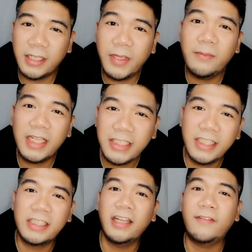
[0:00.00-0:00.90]
send me a
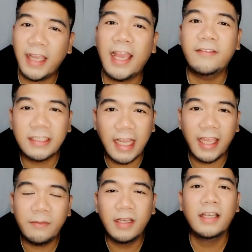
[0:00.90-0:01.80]
message, and if I have the
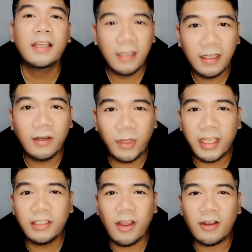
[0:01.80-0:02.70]
time,
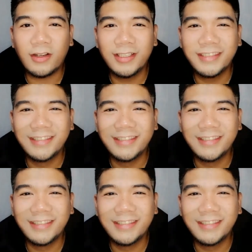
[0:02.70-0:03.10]
we can talk.